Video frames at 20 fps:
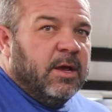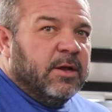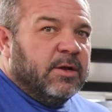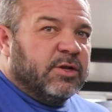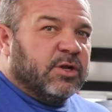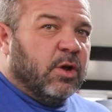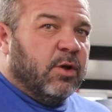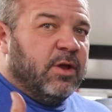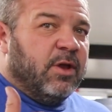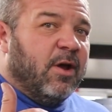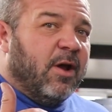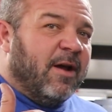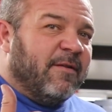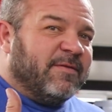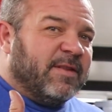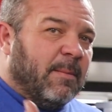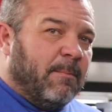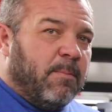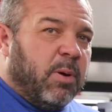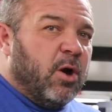So you
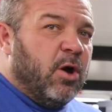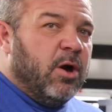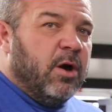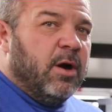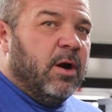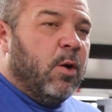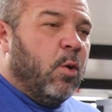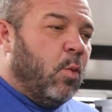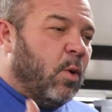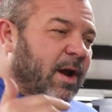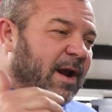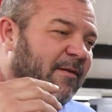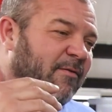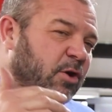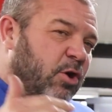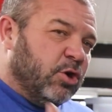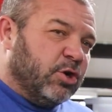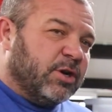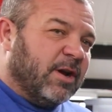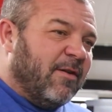have to burn
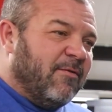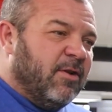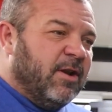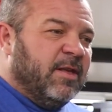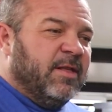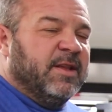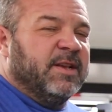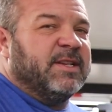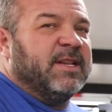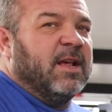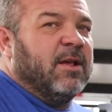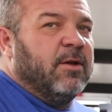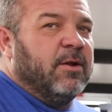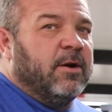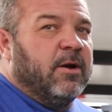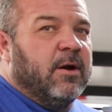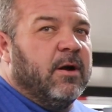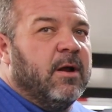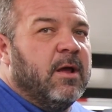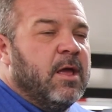whatever you're shoving in the
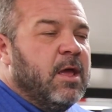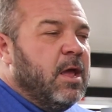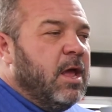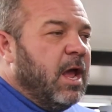cylinder,